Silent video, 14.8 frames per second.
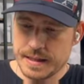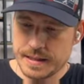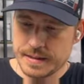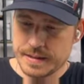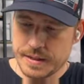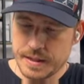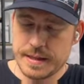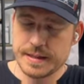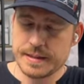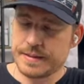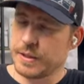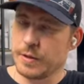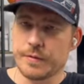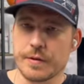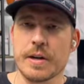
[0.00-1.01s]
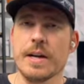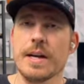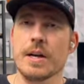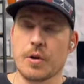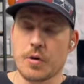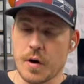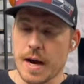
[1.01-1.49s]
silver,
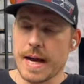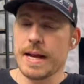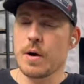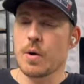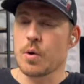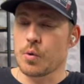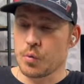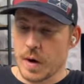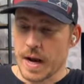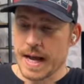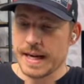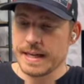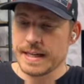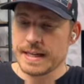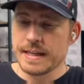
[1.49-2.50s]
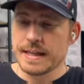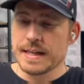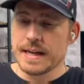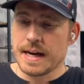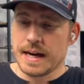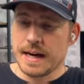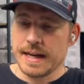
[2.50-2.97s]
gray, or red
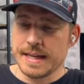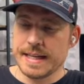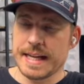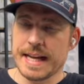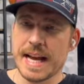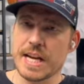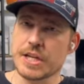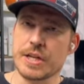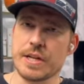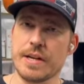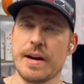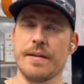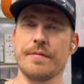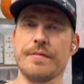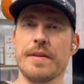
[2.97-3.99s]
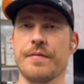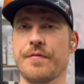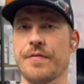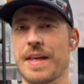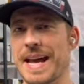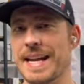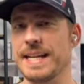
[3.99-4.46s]
indication of
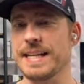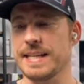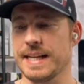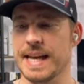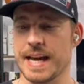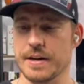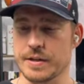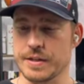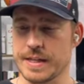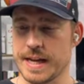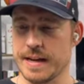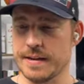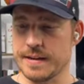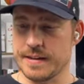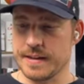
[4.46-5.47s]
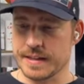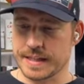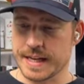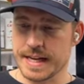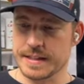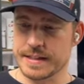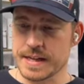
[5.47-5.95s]
if that indicator set, and in this
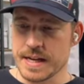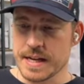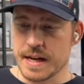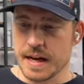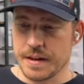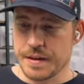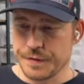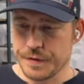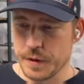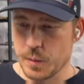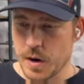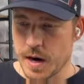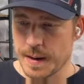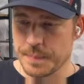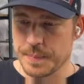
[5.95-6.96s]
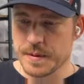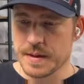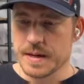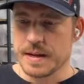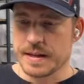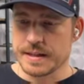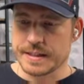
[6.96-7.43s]
case, the VWAP,
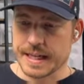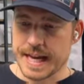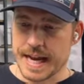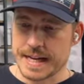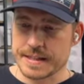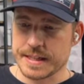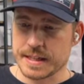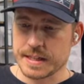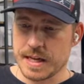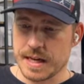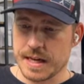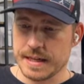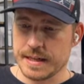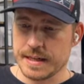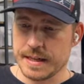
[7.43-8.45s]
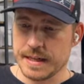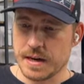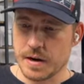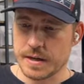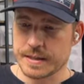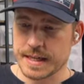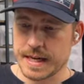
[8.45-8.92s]
a stochastic line, the
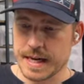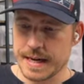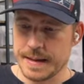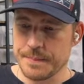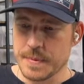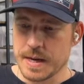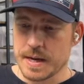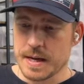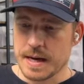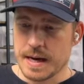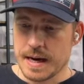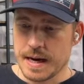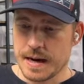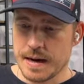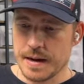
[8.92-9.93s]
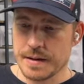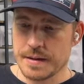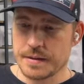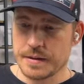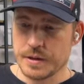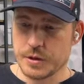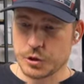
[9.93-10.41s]
RSI,
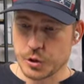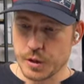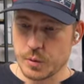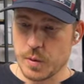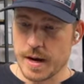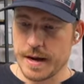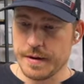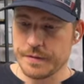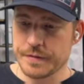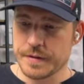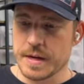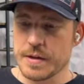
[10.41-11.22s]
the trend wave